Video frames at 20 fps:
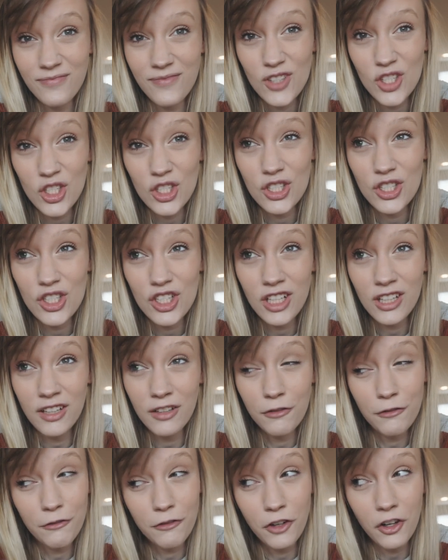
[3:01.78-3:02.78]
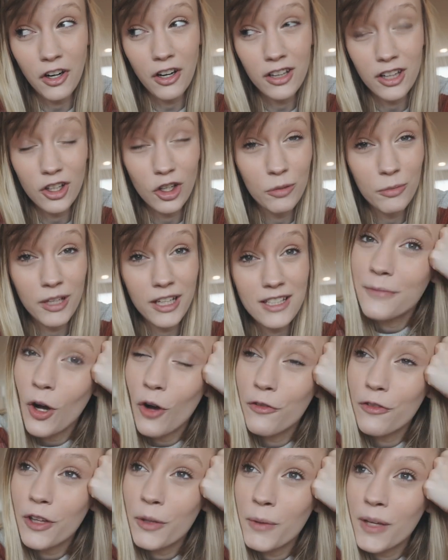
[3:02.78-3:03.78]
just chilling for a little bit. Hopefully